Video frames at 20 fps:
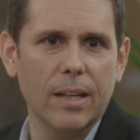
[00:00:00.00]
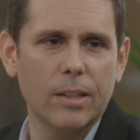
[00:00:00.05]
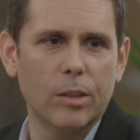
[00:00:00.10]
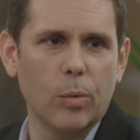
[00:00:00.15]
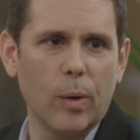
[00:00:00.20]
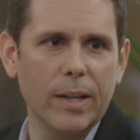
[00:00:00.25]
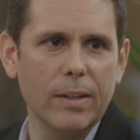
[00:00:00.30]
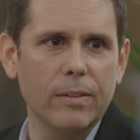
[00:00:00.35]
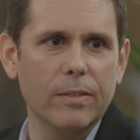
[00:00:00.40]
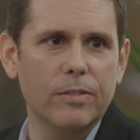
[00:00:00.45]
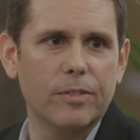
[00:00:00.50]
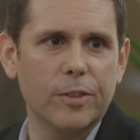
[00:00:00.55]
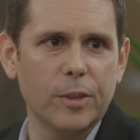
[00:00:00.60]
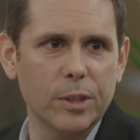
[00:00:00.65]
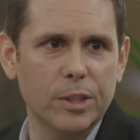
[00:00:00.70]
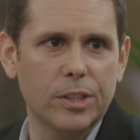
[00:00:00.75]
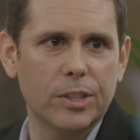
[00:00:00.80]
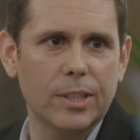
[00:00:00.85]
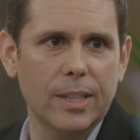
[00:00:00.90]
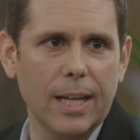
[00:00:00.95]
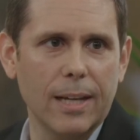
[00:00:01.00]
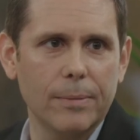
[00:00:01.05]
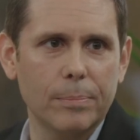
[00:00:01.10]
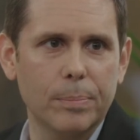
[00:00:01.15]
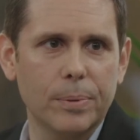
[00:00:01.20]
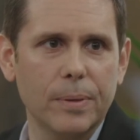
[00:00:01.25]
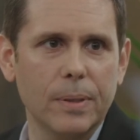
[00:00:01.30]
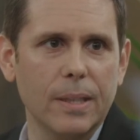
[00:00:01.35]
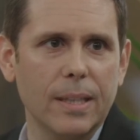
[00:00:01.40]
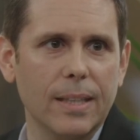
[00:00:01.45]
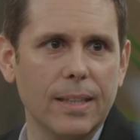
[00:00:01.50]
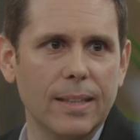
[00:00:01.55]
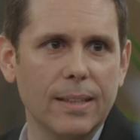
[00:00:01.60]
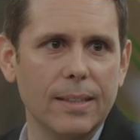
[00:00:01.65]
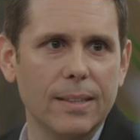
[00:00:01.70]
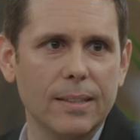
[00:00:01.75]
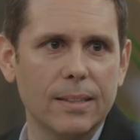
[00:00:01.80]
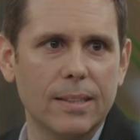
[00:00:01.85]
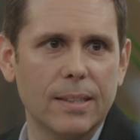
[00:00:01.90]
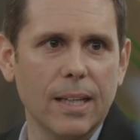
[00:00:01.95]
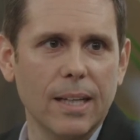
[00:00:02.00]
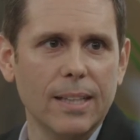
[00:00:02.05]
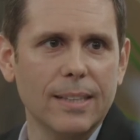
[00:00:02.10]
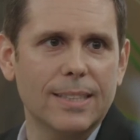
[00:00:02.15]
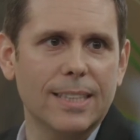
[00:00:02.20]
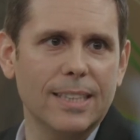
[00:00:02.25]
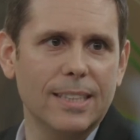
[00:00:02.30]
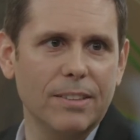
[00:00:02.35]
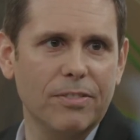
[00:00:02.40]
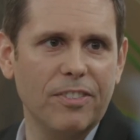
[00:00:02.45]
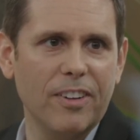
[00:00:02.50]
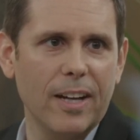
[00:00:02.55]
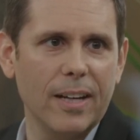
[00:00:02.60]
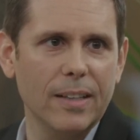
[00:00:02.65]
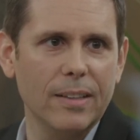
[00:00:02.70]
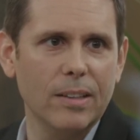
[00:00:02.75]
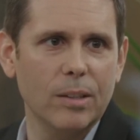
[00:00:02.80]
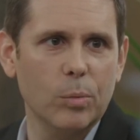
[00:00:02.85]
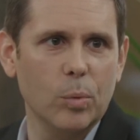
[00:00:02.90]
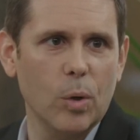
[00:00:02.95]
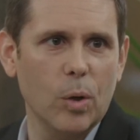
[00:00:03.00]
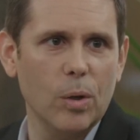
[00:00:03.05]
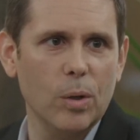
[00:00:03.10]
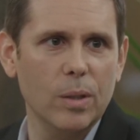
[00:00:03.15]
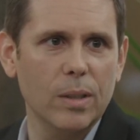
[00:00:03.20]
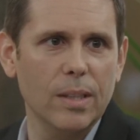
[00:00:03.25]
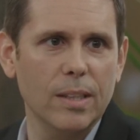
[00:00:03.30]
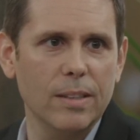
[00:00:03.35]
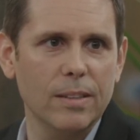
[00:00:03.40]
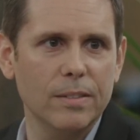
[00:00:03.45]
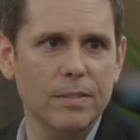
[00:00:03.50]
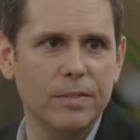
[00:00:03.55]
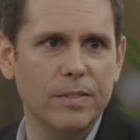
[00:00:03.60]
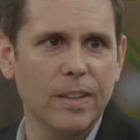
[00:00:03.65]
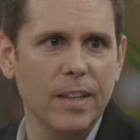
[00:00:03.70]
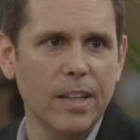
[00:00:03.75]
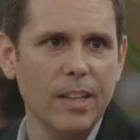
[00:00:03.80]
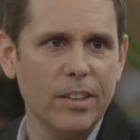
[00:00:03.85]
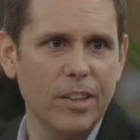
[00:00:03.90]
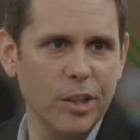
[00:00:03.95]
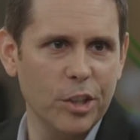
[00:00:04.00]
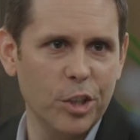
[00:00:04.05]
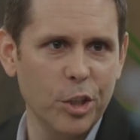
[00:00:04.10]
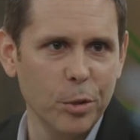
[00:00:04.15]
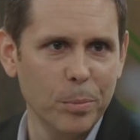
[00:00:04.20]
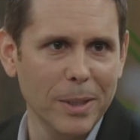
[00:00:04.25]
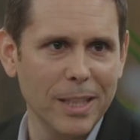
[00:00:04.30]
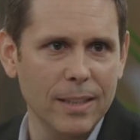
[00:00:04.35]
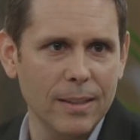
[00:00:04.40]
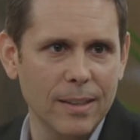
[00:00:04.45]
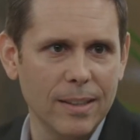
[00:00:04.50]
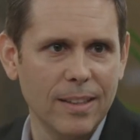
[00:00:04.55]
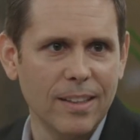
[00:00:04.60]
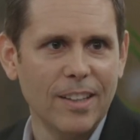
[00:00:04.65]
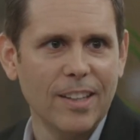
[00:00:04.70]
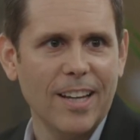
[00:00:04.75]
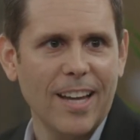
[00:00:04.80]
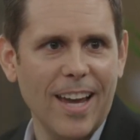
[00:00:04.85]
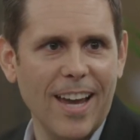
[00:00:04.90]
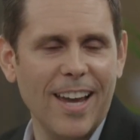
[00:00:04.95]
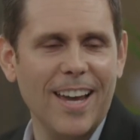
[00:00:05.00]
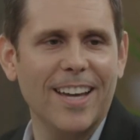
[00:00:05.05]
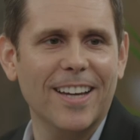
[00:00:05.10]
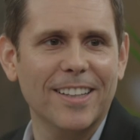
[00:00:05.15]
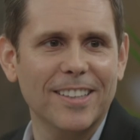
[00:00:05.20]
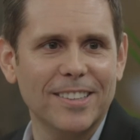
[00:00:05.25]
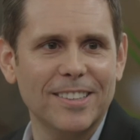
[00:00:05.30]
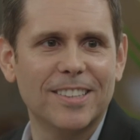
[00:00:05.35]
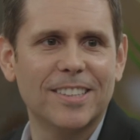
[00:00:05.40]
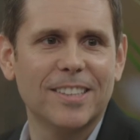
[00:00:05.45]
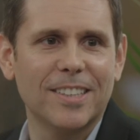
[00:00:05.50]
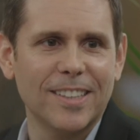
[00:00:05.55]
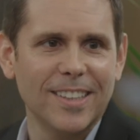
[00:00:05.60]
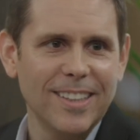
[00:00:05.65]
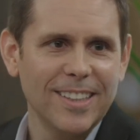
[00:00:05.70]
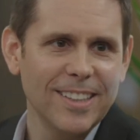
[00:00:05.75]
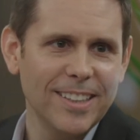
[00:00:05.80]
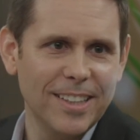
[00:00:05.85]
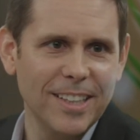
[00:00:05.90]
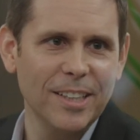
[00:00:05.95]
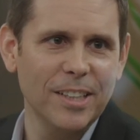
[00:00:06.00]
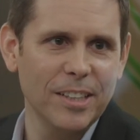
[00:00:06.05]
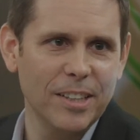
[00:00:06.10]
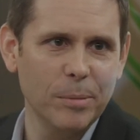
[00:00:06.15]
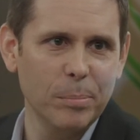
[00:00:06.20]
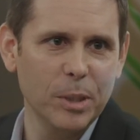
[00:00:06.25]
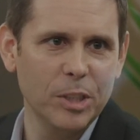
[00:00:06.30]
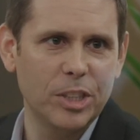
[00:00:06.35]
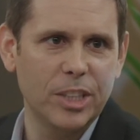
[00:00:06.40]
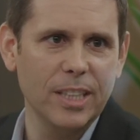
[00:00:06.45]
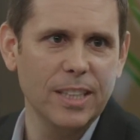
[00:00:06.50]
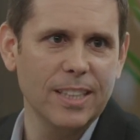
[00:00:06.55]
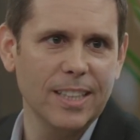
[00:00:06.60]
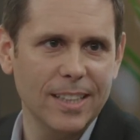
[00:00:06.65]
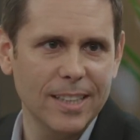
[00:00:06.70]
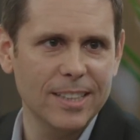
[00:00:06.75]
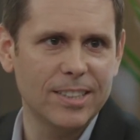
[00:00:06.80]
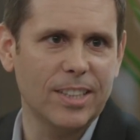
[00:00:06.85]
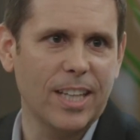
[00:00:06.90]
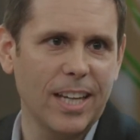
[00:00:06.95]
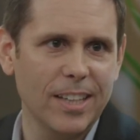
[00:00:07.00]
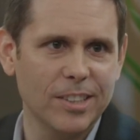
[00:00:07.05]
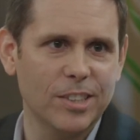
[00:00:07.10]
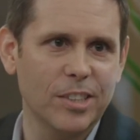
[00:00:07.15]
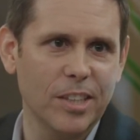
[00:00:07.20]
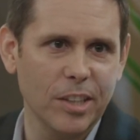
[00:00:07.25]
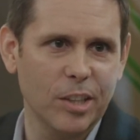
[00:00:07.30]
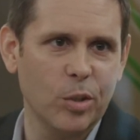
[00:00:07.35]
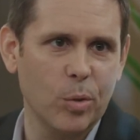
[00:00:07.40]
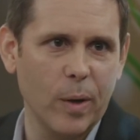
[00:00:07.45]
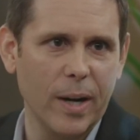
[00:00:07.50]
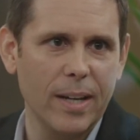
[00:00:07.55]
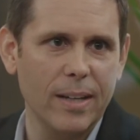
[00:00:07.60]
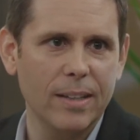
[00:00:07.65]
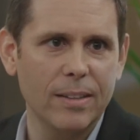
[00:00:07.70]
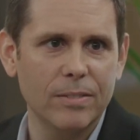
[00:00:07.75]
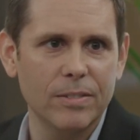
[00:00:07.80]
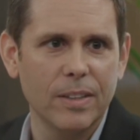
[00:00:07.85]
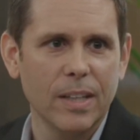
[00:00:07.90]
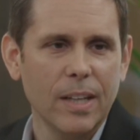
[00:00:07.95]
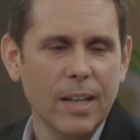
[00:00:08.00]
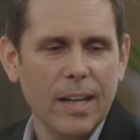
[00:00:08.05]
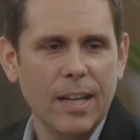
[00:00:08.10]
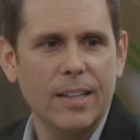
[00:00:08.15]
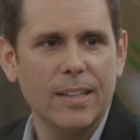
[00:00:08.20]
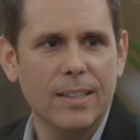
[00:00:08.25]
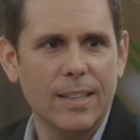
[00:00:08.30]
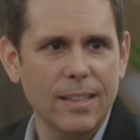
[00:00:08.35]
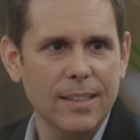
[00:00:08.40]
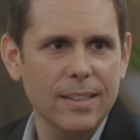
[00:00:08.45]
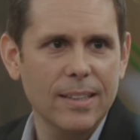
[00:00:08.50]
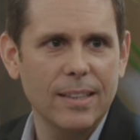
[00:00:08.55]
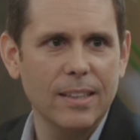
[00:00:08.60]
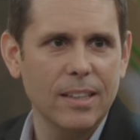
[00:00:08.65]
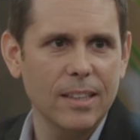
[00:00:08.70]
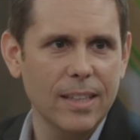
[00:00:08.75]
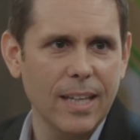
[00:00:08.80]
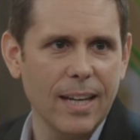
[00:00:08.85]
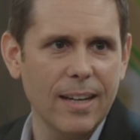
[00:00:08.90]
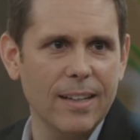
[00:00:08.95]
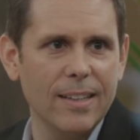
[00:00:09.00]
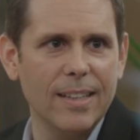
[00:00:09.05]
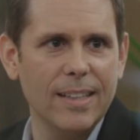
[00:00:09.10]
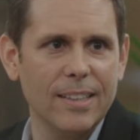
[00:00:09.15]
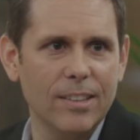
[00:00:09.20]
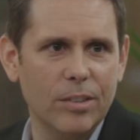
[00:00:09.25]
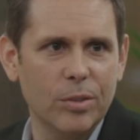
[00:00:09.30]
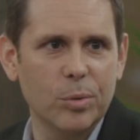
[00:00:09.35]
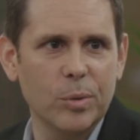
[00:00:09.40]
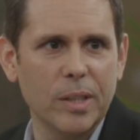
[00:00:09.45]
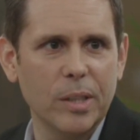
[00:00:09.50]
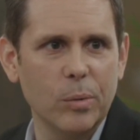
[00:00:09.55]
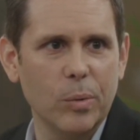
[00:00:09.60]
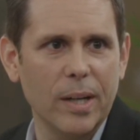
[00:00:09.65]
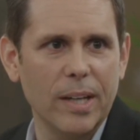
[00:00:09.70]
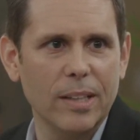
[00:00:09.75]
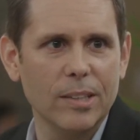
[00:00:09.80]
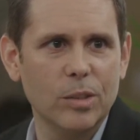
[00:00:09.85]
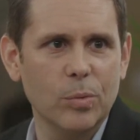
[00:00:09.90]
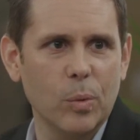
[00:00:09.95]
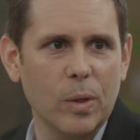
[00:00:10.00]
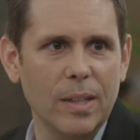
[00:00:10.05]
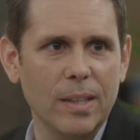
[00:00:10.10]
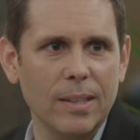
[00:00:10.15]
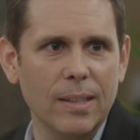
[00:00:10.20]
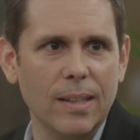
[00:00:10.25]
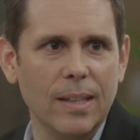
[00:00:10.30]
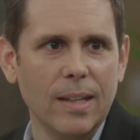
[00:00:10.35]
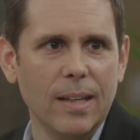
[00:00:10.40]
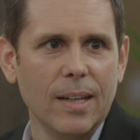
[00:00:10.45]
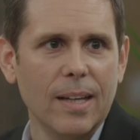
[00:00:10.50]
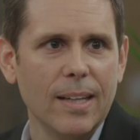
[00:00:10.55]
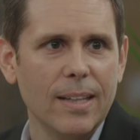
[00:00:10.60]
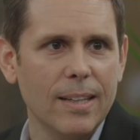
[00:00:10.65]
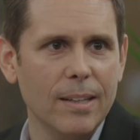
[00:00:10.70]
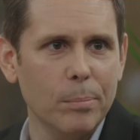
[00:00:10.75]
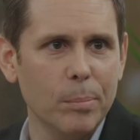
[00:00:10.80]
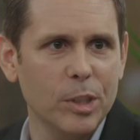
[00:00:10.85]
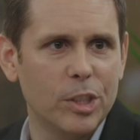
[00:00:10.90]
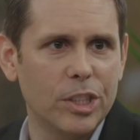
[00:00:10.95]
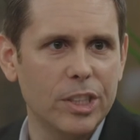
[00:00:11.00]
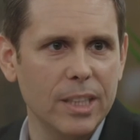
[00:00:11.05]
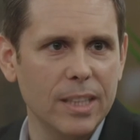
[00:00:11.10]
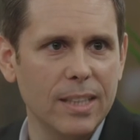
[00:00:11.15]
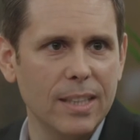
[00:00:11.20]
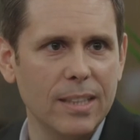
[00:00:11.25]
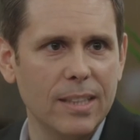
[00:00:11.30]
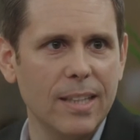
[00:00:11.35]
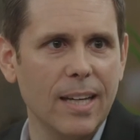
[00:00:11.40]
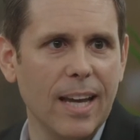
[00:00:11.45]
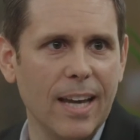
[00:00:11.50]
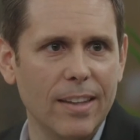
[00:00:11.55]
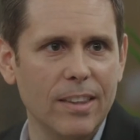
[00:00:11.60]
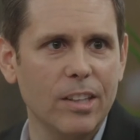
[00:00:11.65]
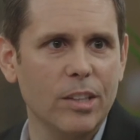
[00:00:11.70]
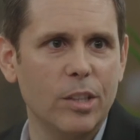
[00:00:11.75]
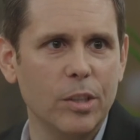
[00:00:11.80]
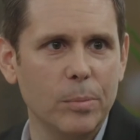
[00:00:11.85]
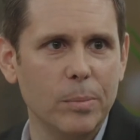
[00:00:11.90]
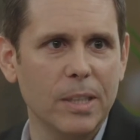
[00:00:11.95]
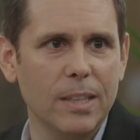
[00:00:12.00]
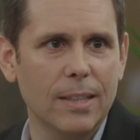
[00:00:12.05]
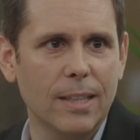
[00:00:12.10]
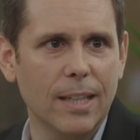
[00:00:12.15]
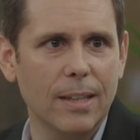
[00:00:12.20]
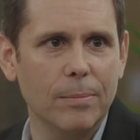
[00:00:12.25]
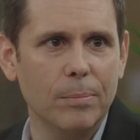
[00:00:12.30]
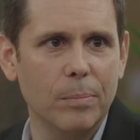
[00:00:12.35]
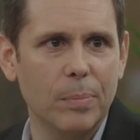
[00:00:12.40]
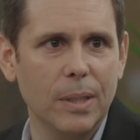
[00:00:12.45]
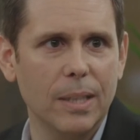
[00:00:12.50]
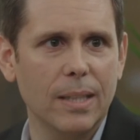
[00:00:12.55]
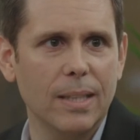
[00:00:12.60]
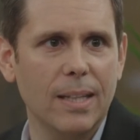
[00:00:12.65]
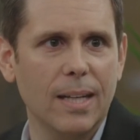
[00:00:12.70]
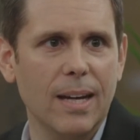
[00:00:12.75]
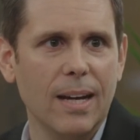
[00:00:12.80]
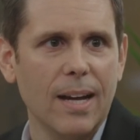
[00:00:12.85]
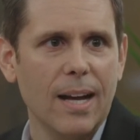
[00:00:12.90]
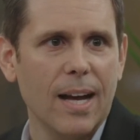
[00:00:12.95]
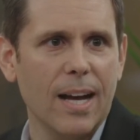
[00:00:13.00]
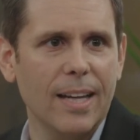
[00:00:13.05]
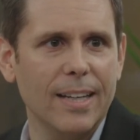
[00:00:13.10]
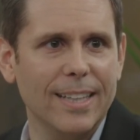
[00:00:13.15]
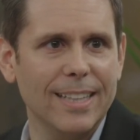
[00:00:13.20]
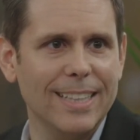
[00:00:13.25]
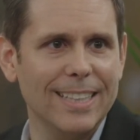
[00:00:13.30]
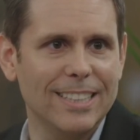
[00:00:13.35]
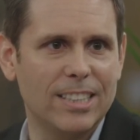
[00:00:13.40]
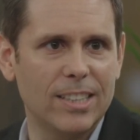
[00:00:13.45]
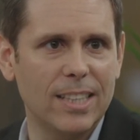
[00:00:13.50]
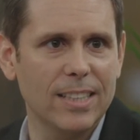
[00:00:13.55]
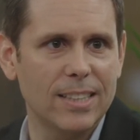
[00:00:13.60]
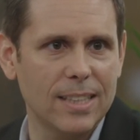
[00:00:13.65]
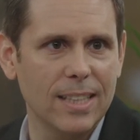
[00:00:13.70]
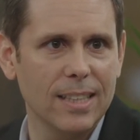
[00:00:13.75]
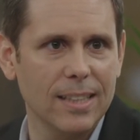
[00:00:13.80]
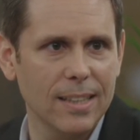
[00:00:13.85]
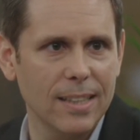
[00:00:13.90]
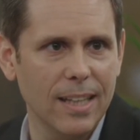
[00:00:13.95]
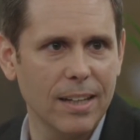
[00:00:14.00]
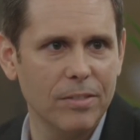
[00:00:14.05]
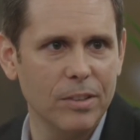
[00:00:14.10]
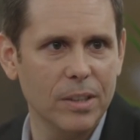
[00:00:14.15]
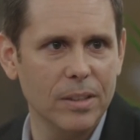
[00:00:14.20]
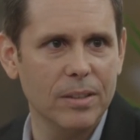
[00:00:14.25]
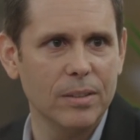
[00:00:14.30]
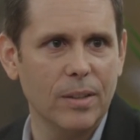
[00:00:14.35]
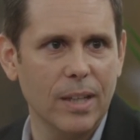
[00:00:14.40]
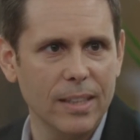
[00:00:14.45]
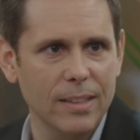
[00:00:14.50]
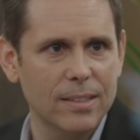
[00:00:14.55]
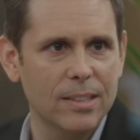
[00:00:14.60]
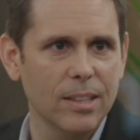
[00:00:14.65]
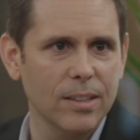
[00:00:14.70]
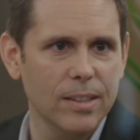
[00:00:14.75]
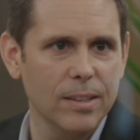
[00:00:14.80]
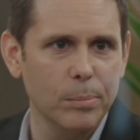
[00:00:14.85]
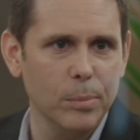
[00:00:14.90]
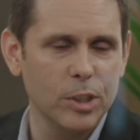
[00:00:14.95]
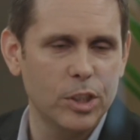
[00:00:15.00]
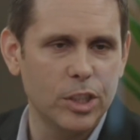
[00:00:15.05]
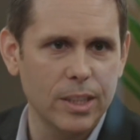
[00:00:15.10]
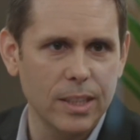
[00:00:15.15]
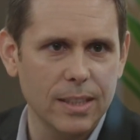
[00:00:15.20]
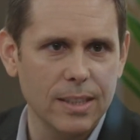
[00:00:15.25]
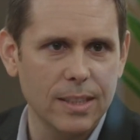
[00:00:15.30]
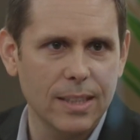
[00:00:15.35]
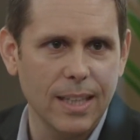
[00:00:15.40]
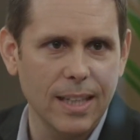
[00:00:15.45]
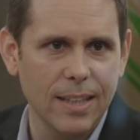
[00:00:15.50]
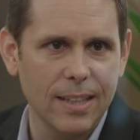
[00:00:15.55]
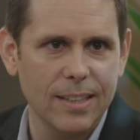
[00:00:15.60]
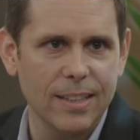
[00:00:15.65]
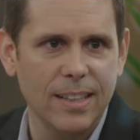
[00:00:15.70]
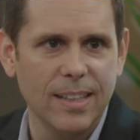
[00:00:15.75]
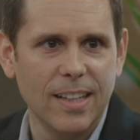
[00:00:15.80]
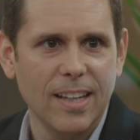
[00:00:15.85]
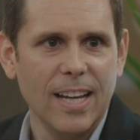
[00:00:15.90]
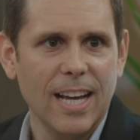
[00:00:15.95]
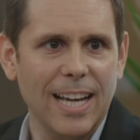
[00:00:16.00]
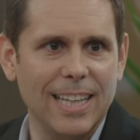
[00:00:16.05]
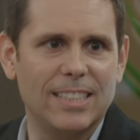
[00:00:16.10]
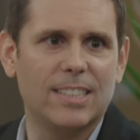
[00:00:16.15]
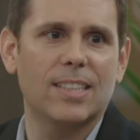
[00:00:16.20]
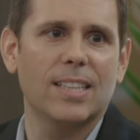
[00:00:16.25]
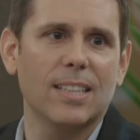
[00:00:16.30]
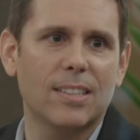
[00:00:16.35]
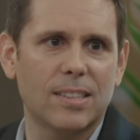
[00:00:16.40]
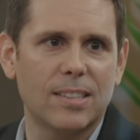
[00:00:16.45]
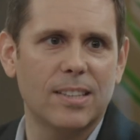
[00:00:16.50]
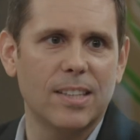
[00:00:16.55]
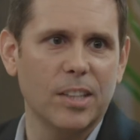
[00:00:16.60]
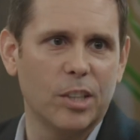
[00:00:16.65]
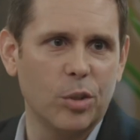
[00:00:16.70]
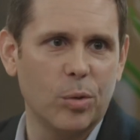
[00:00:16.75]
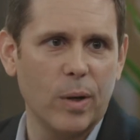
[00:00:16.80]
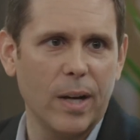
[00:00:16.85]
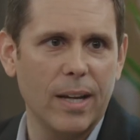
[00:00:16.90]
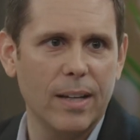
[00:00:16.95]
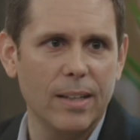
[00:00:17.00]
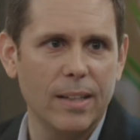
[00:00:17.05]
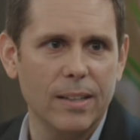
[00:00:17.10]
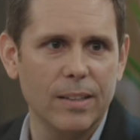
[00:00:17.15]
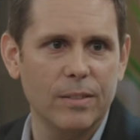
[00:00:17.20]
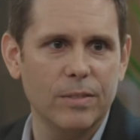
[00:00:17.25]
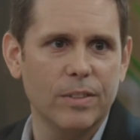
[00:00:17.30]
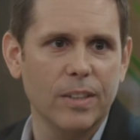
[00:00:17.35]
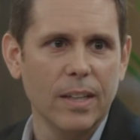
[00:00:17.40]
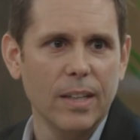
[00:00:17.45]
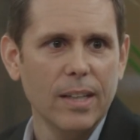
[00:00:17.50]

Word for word: a great first step is to define the role of the human yeah. and the, the machine, in this case the creative. And you can look at it in three ways. One, the machine and the human can be on an assistant level, right? So the machine can assist the creative